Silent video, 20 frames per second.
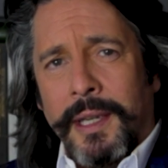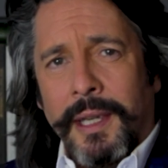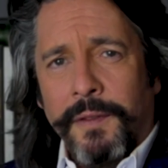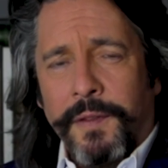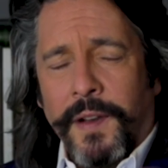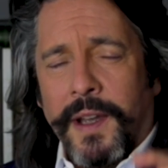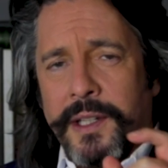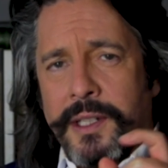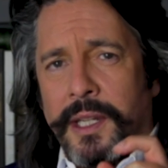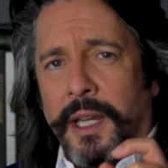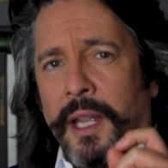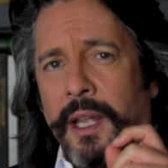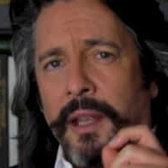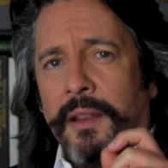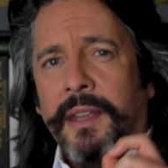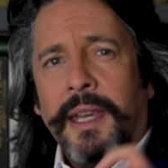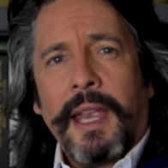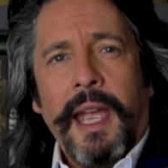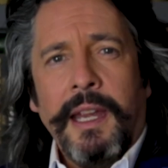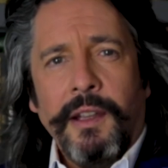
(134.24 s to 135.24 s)
In fact,
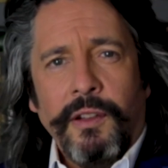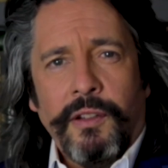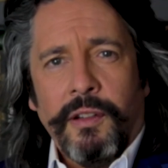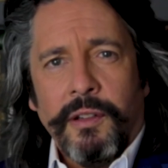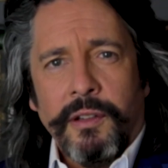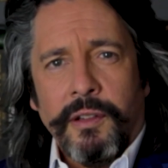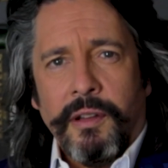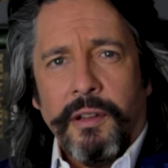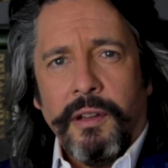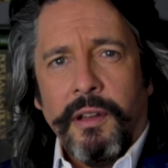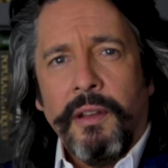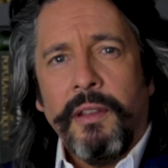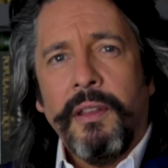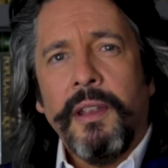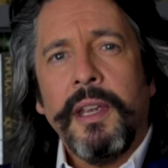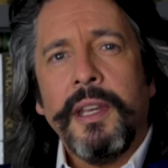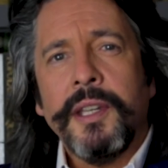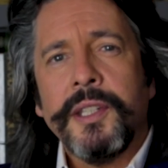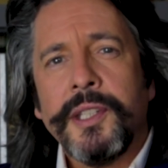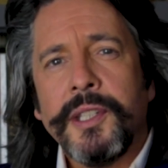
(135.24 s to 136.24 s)
the ancient, the
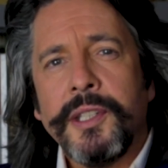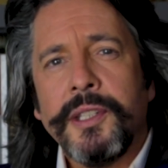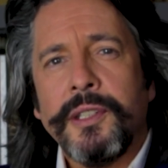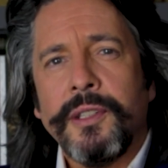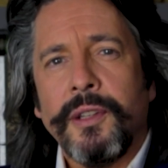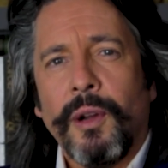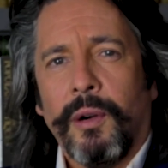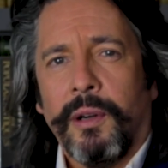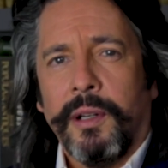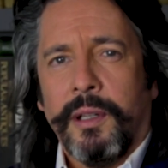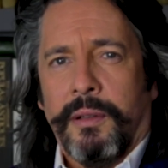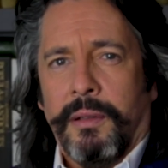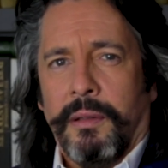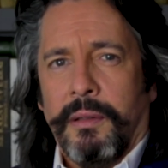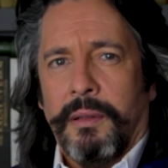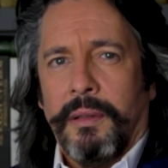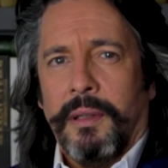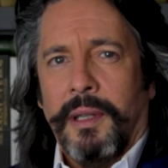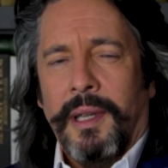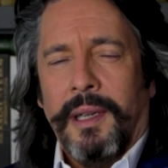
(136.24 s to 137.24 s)

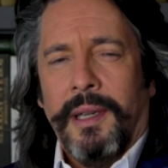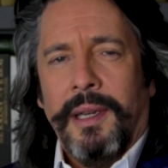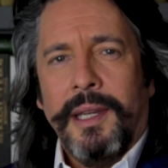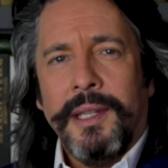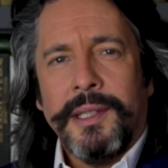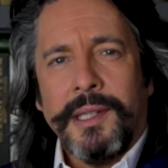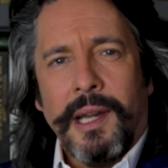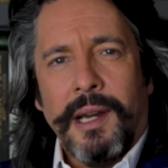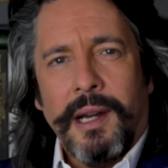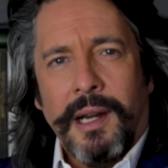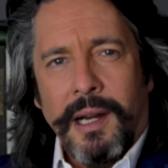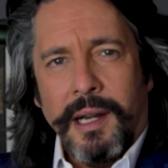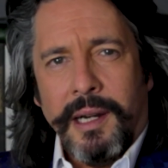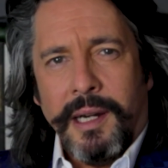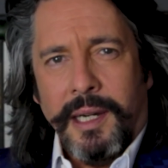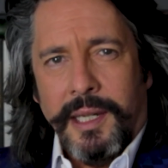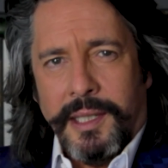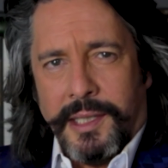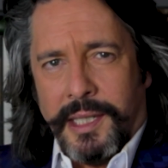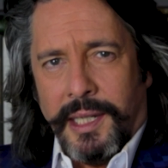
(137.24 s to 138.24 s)
historical, is
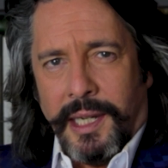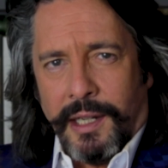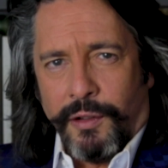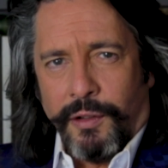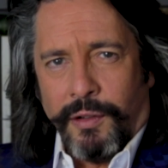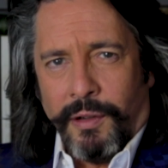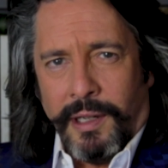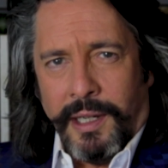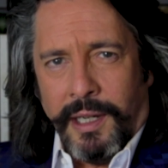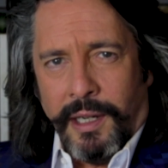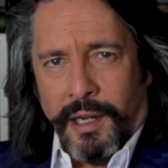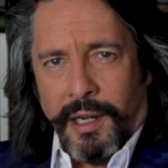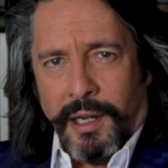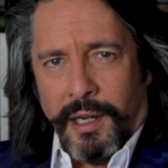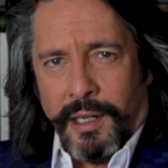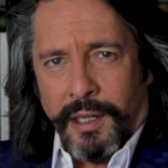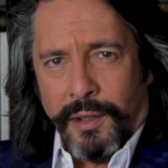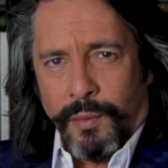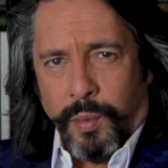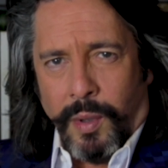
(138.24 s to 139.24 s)
architecturally
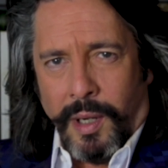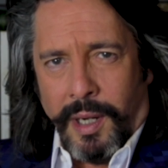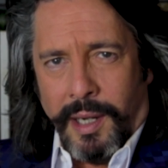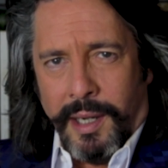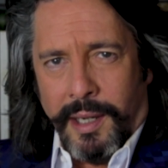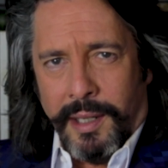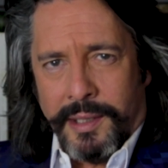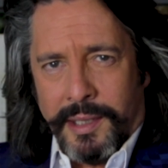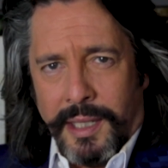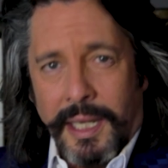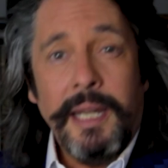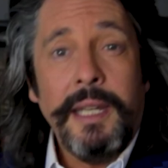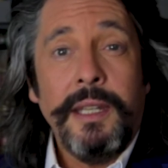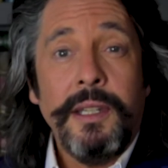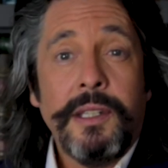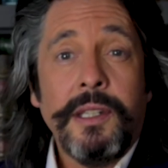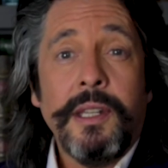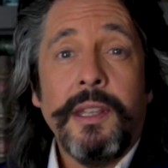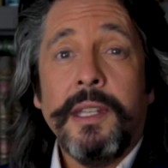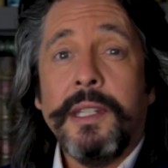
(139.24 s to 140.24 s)
hardwired
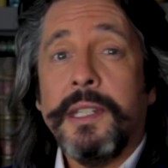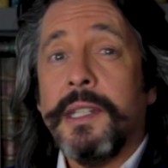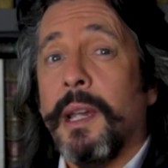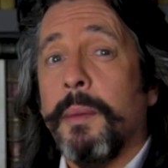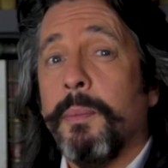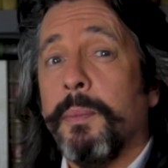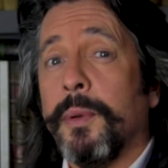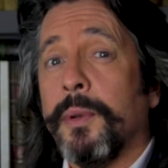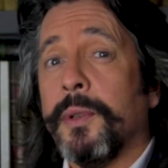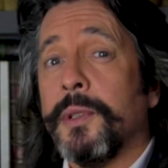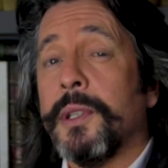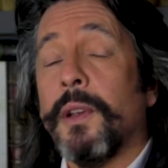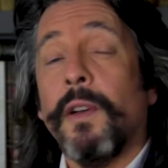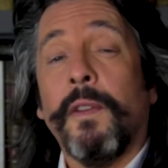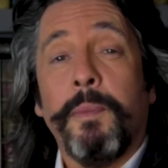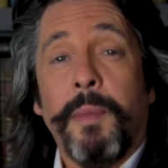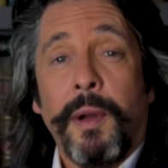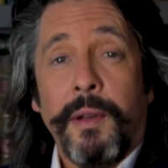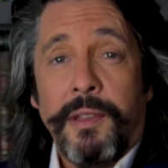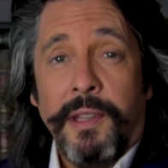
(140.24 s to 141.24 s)
into the temples
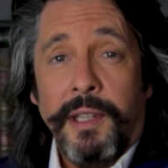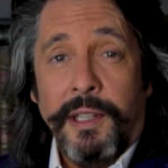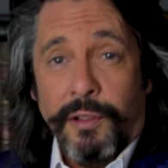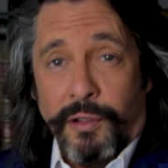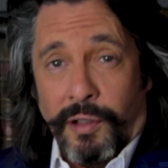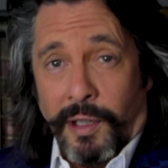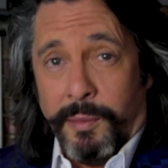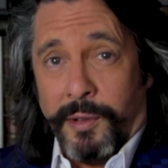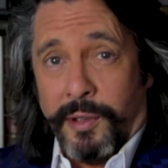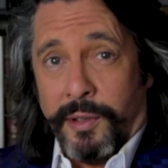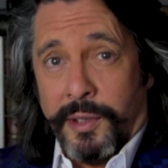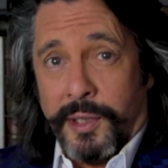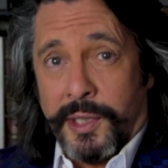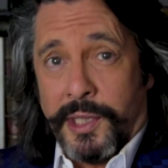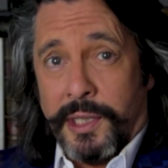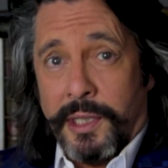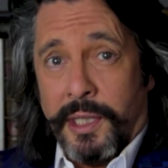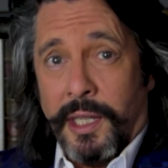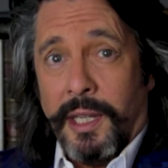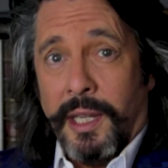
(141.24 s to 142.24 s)
of both the
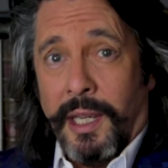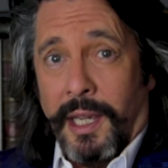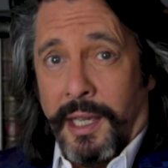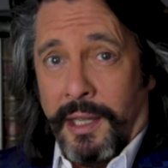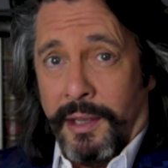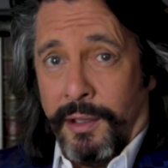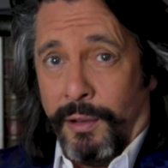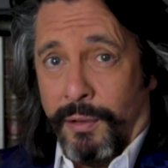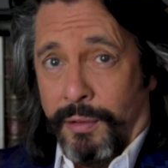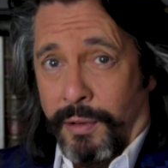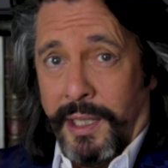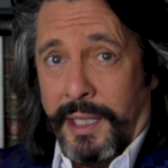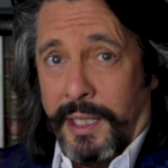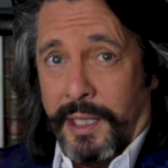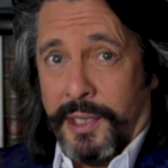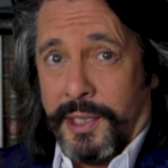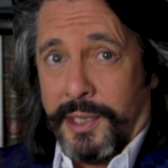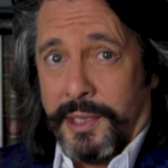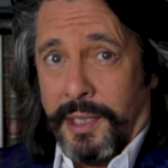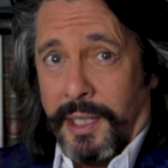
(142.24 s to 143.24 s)
Egyptians and the
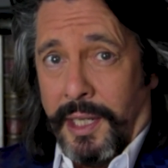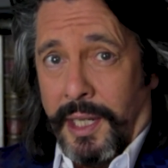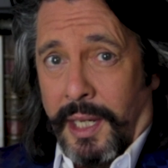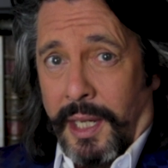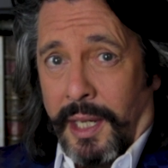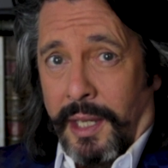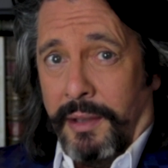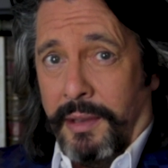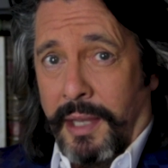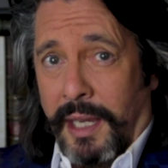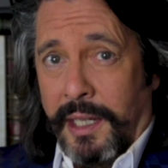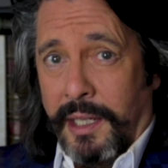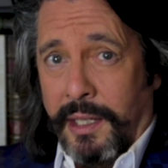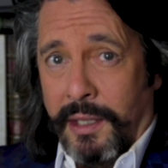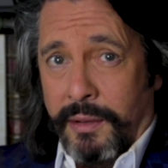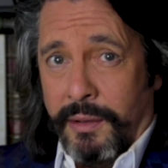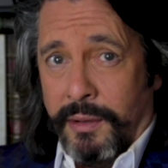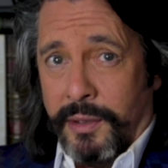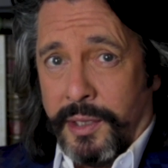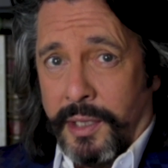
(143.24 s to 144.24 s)
Greeks. They
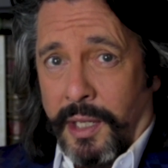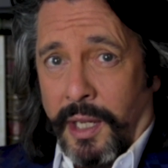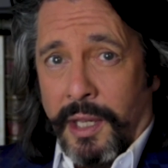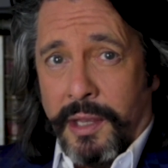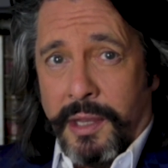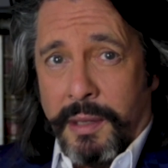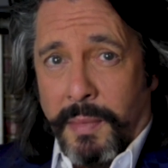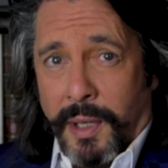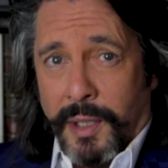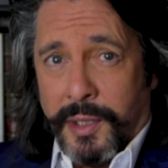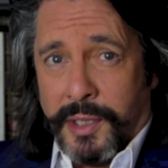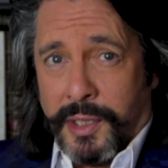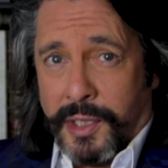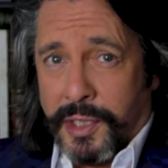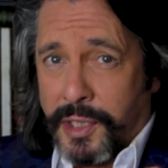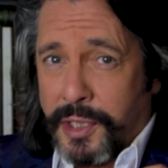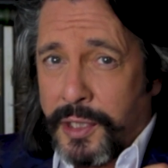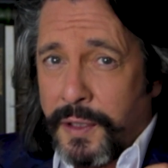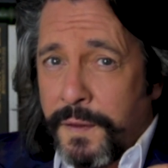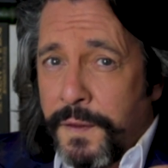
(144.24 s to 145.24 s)
used the most
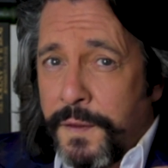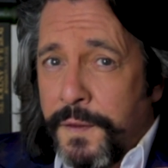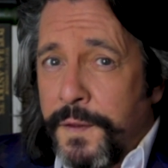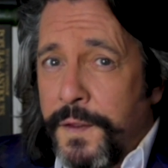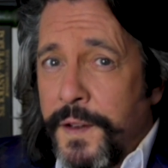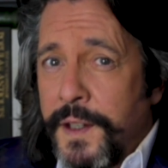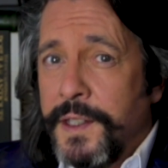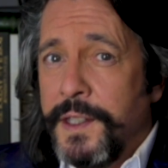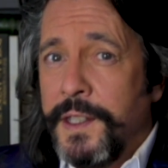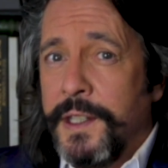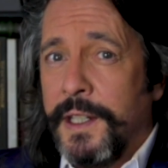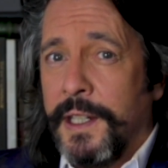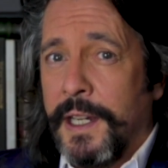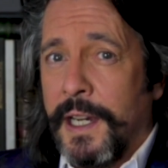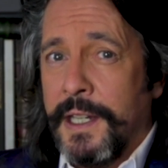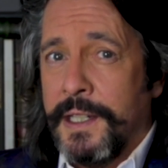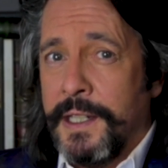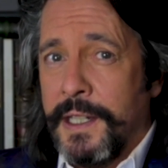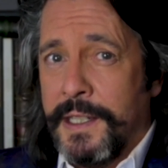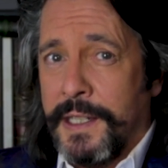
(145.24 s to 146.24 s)

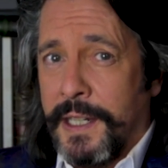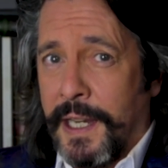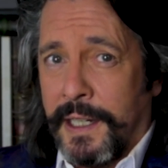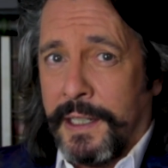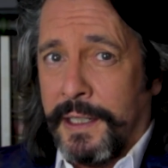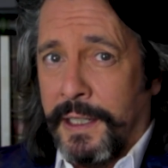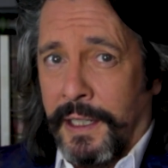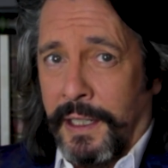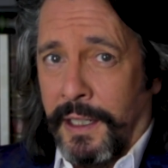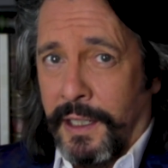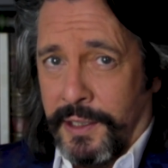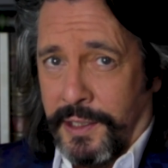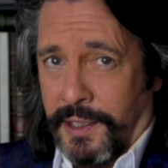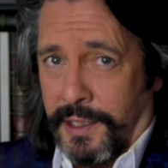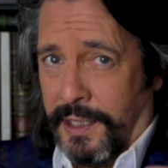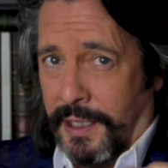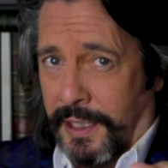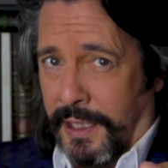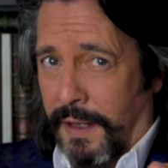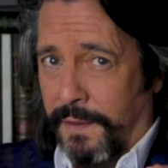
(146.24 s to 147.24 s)
sophisticated techniques
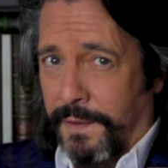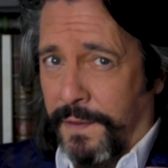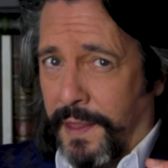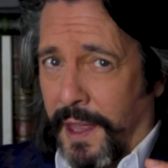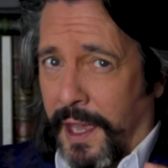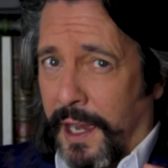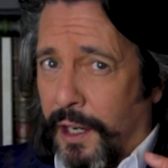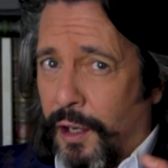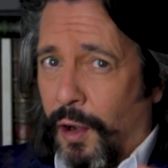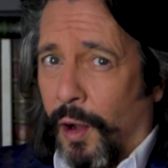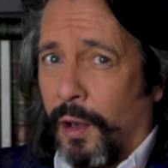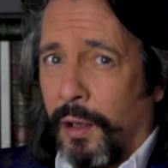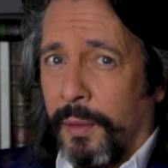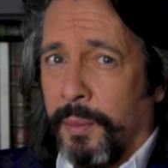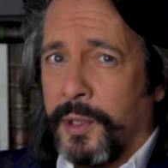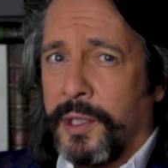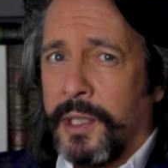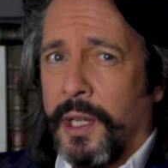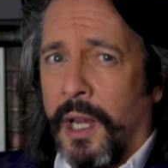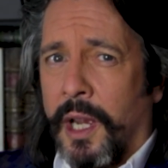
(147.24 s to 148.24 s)
to give their
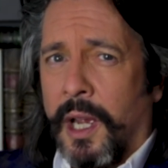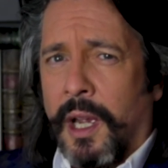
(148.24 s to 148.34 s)
columns